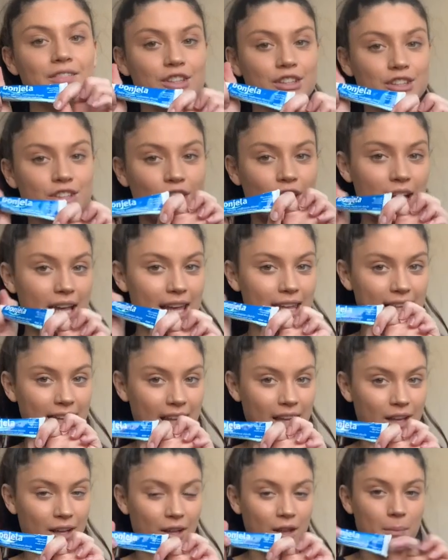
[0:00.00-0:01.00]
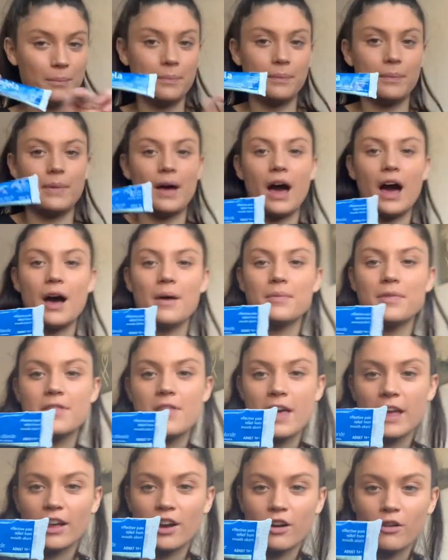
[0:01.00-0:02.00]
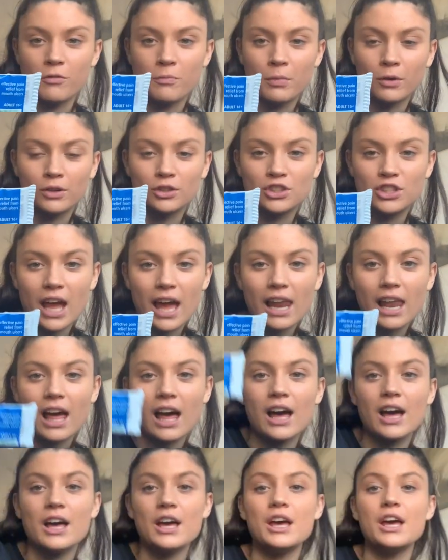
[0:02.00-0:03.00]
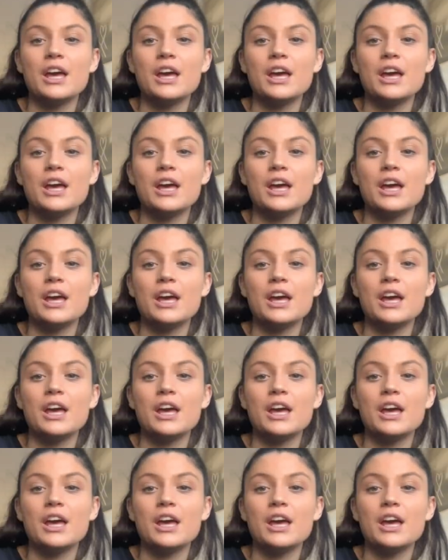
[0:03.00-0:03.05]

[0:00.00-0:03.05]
just got a little thing of Bongella,